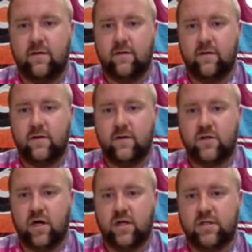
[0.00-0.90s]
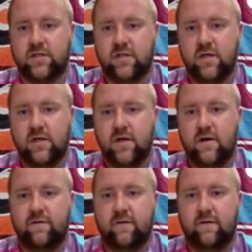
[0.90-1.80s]
just
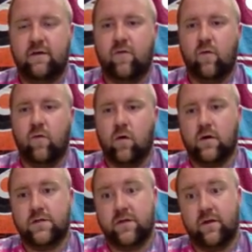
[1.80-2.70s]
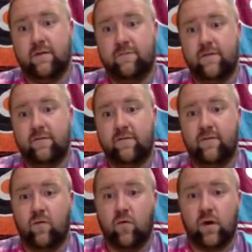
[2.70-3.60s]
54. So then 54
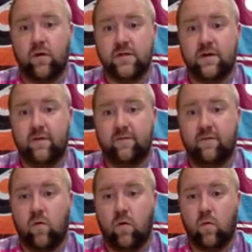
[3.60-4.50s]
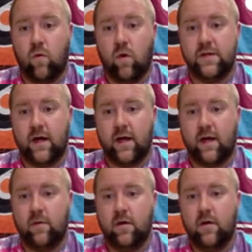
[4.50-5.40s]
goes into 54 one
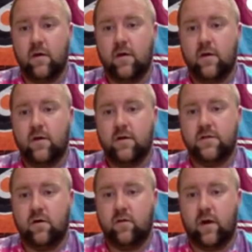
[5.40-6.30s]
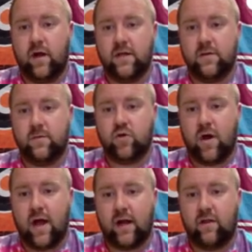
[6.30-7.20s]
time. So when I
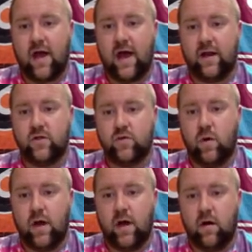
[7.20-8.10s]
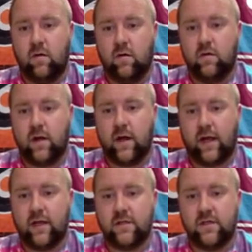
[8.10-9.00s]
subtract that as well, I
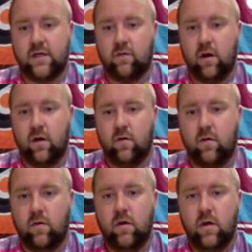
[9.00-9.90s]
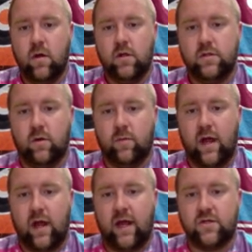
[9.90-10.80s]
get 0. So my
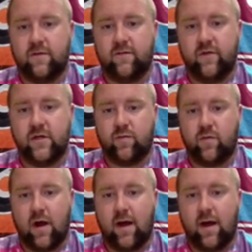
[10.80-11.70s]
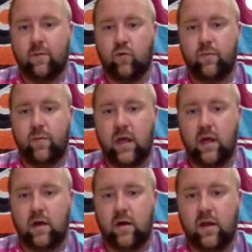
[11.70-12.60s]
answer for this problem would be
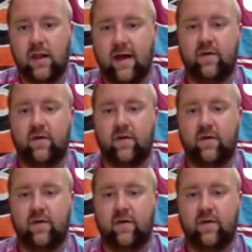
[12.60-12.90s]
11.